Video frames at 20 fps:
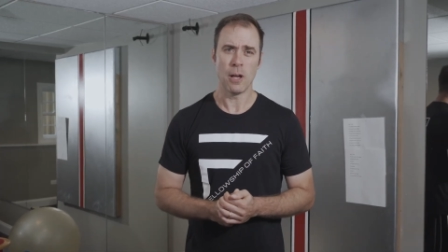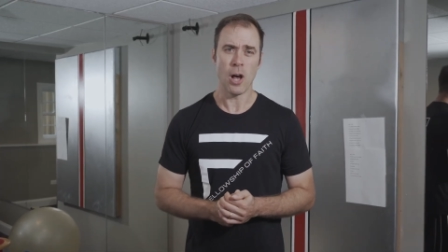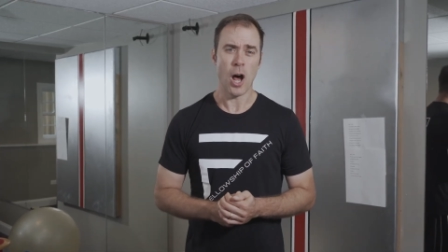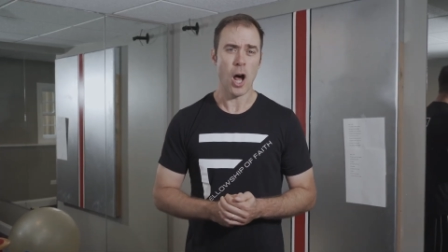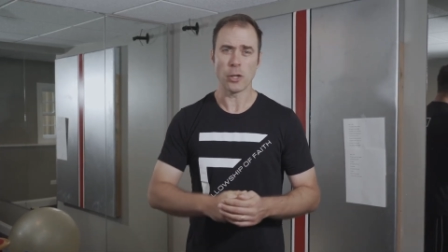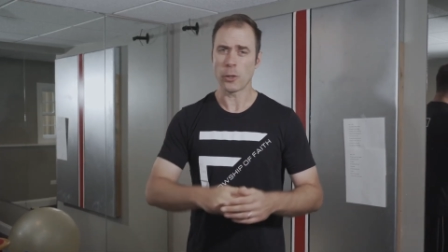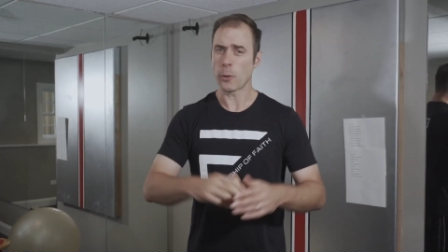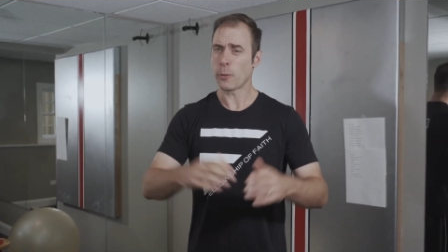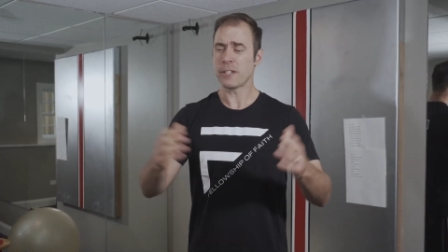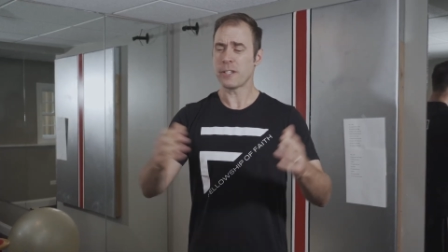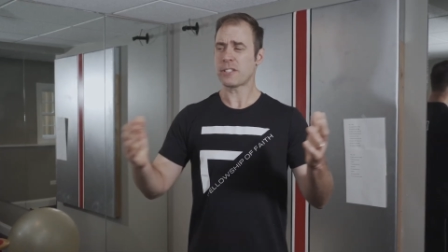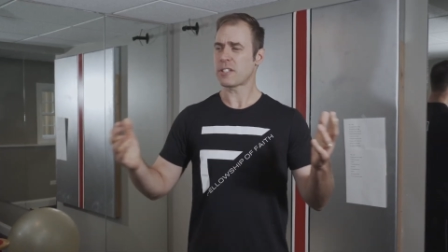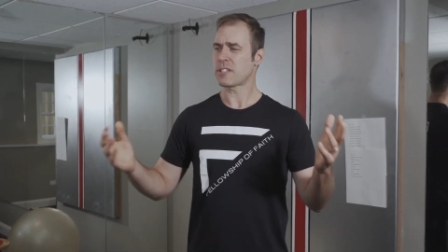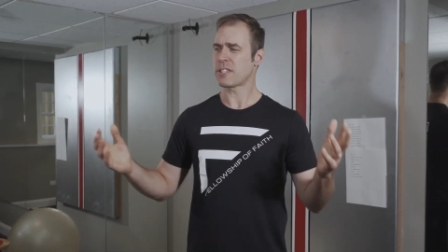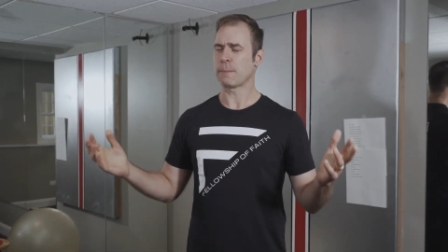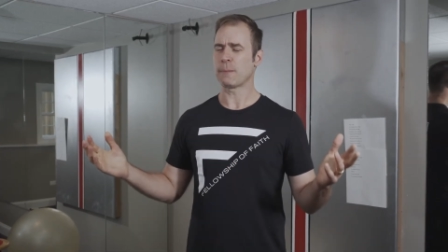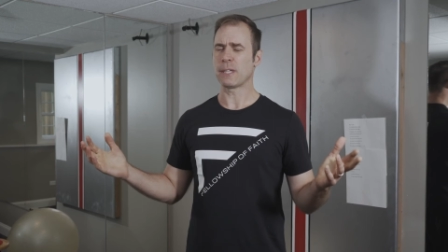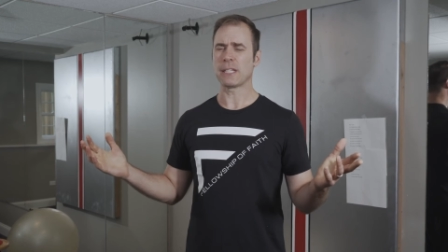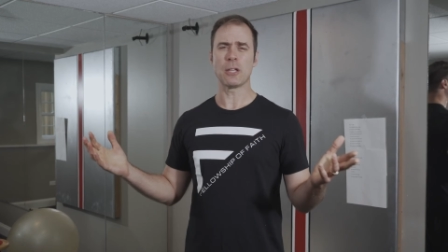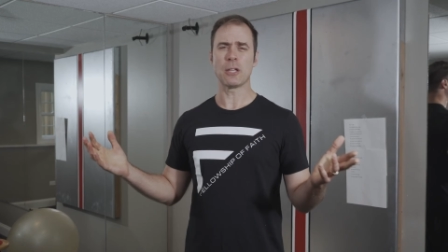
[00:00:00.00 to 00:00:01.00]
although this is
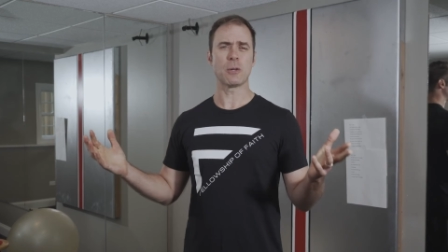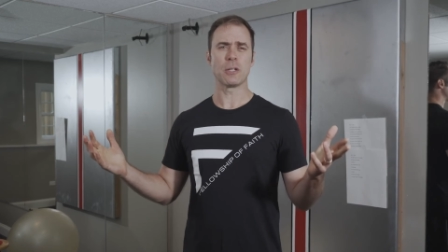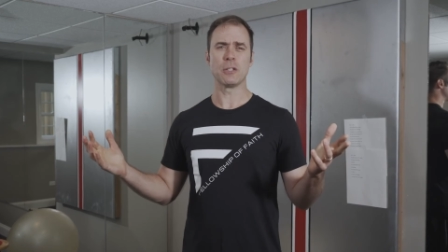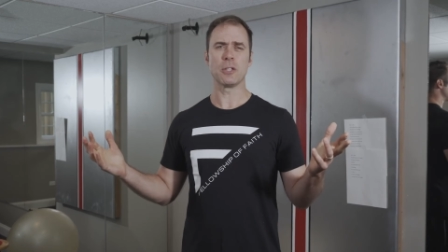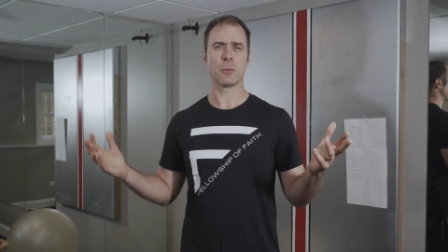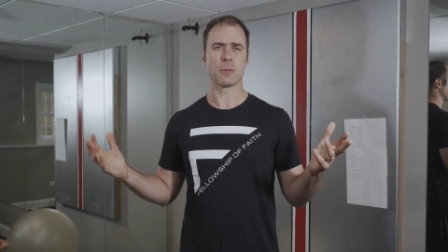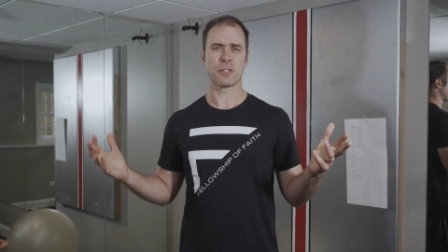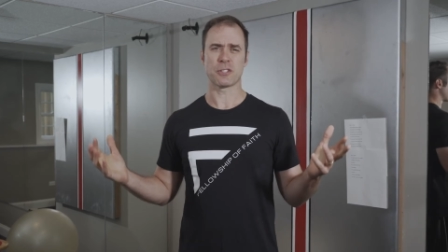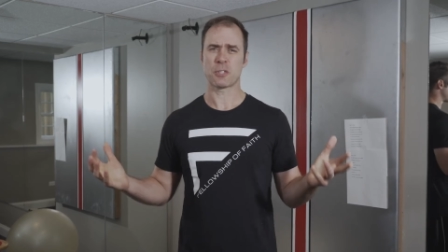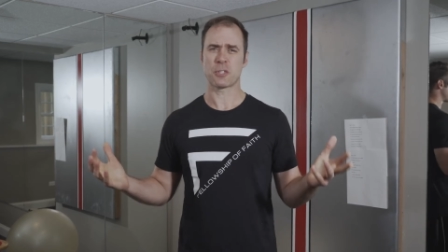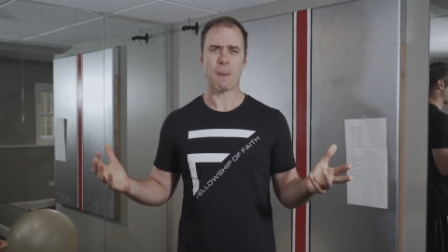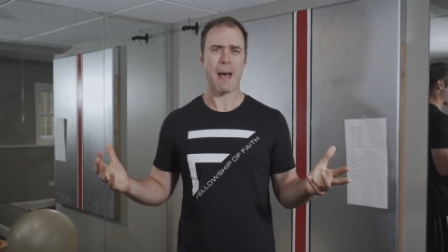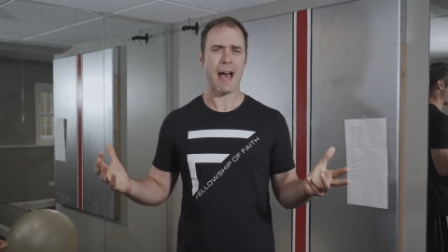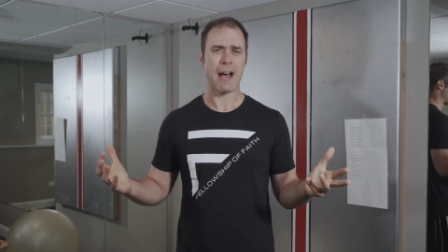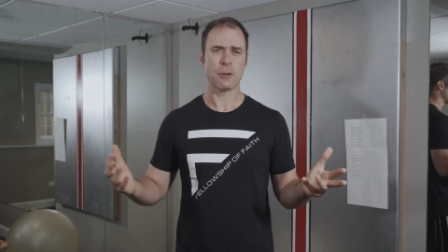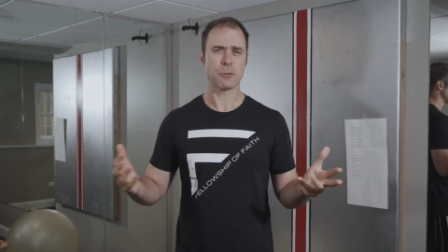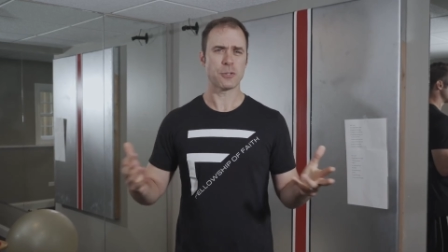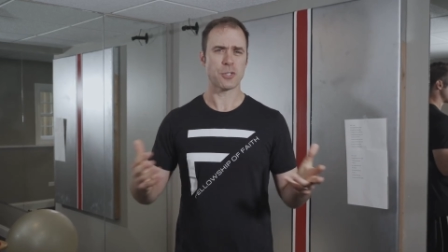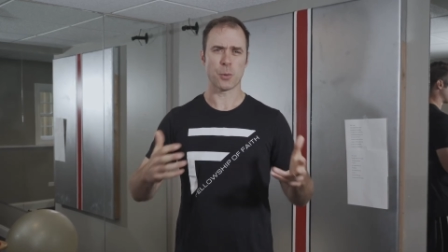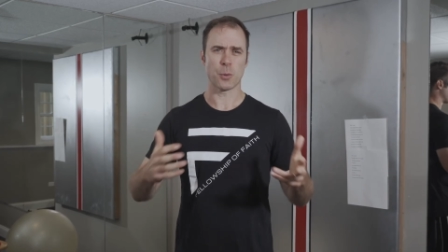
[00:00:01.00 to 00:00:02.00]
something you can do with a
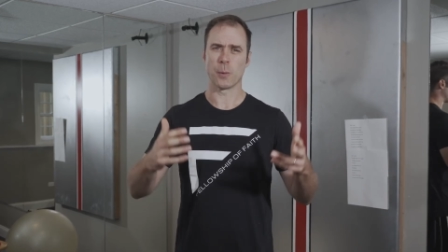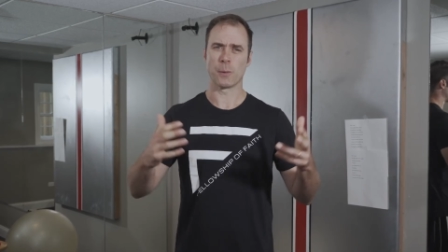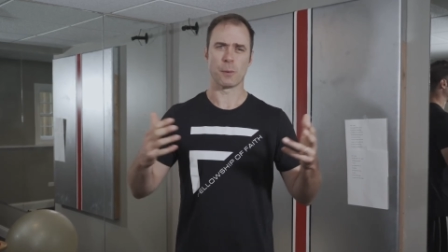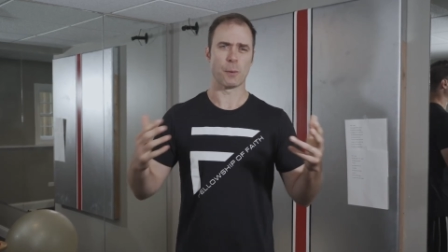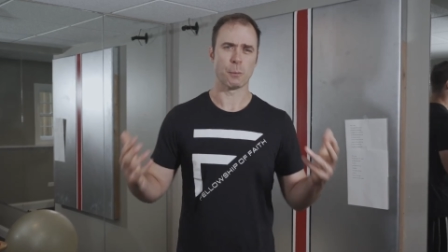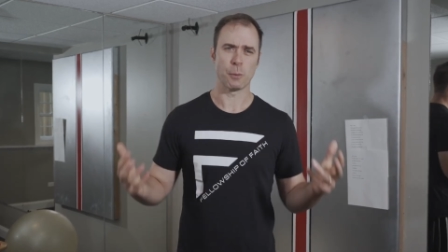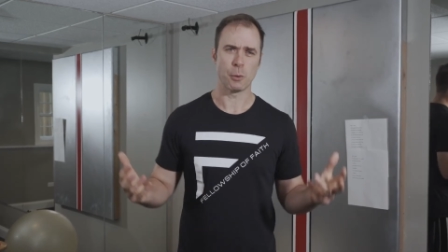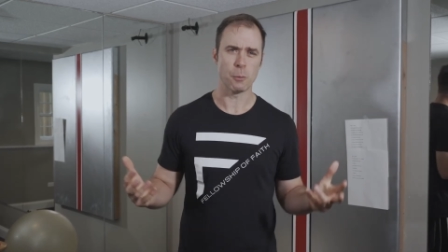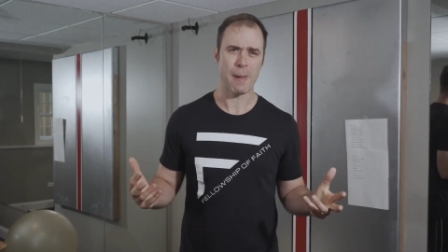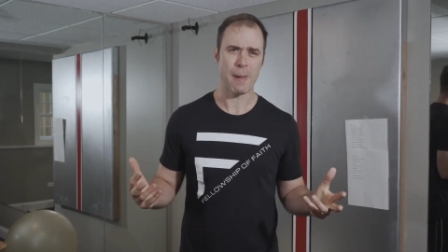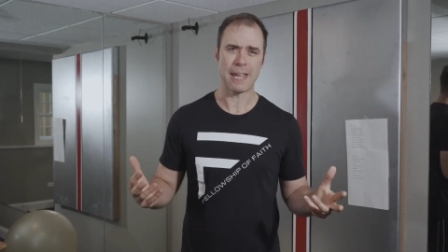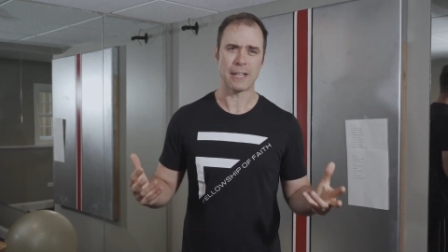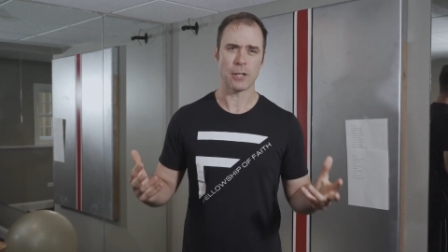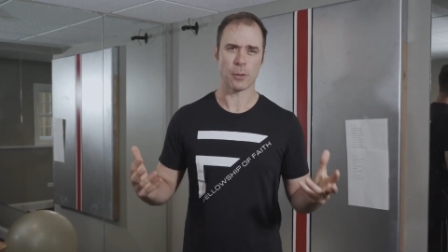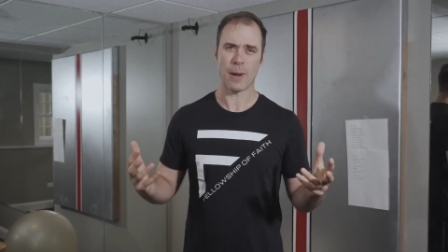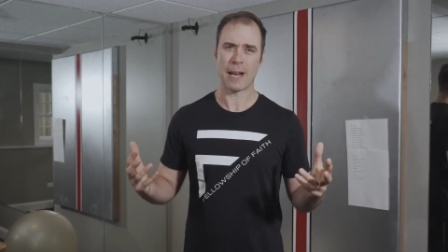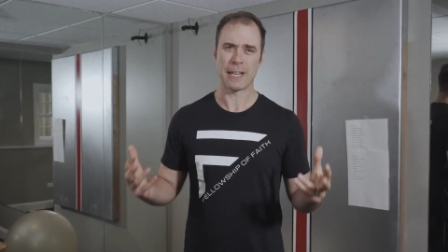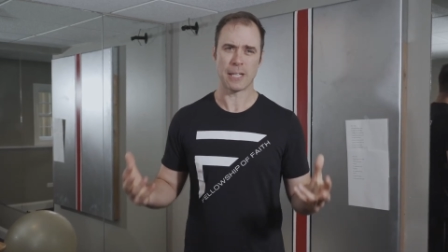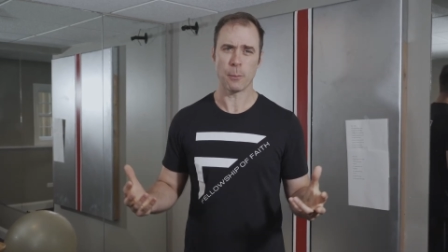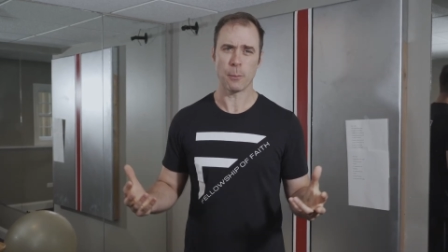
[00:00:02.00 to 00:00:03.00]
spouse or a roommate
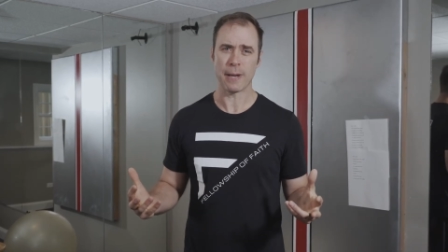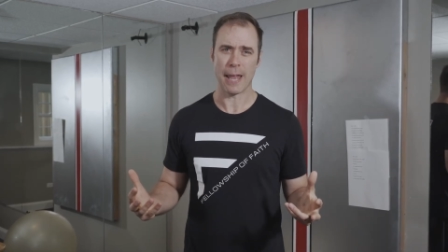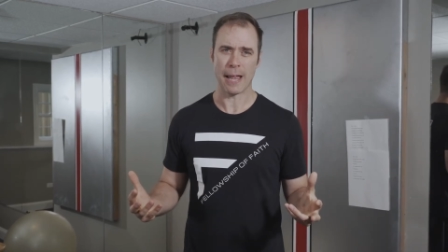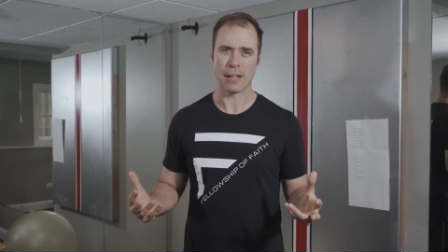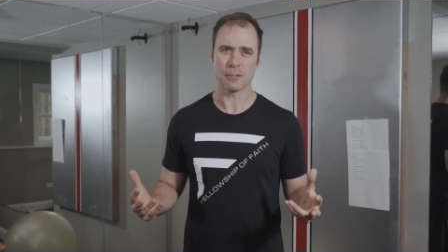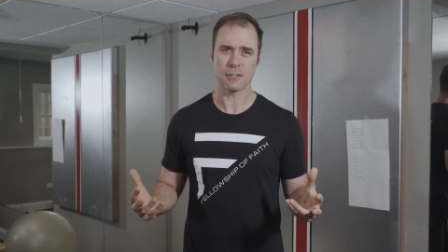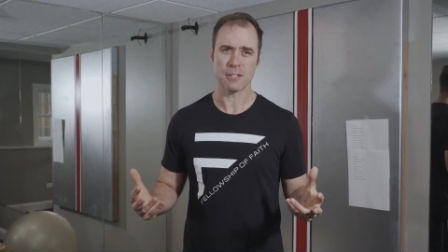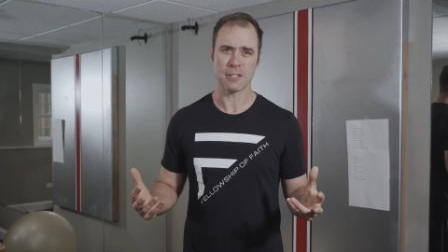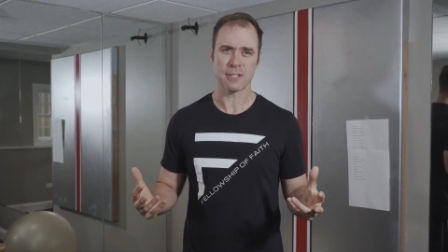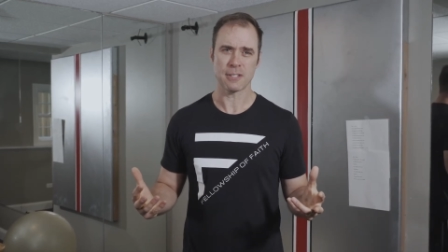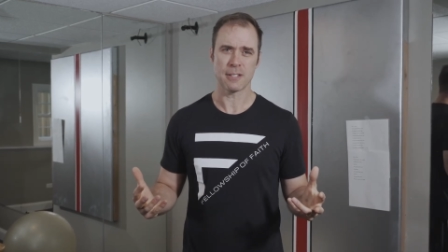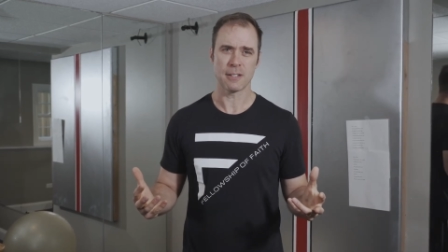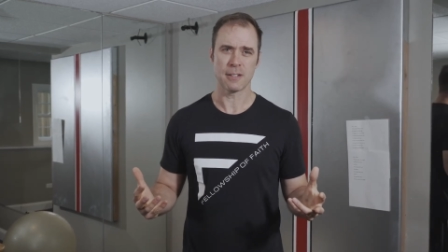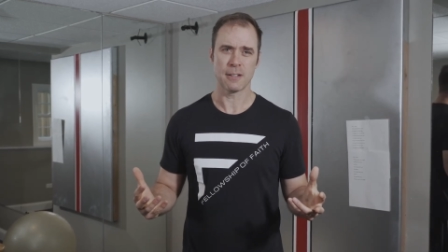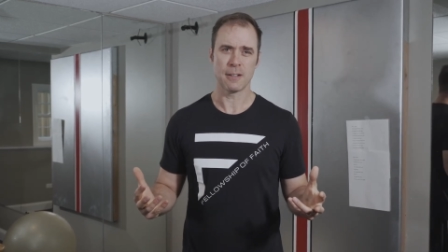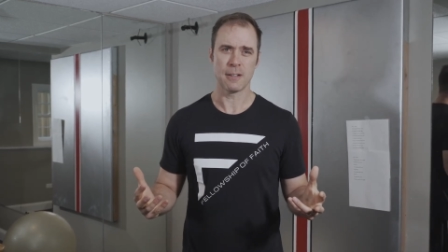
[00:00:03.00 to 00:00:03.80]
or anyone else.